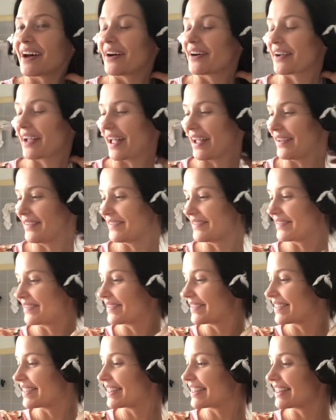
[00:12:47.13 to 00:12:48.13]
Okay,
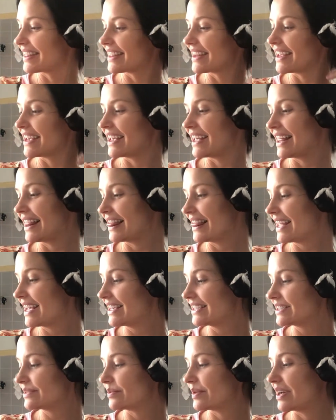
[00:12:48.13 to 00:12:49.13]

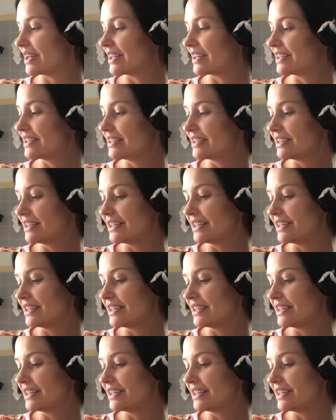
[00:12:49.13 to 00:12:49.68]
last one.